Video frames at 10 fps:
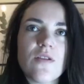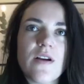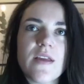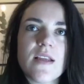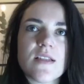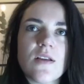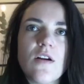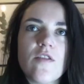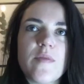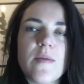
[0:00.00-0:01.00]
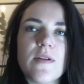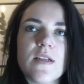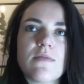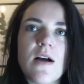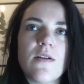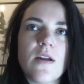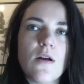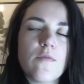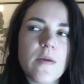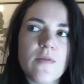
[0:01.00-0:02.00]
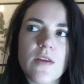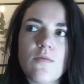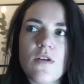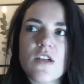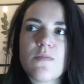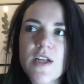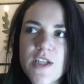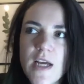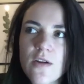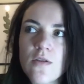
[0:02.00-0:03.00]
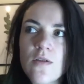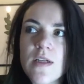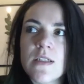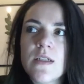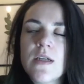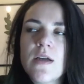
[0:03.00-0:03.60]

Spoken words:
I think there's a lot of people as well, and a lot of people that watch my channel and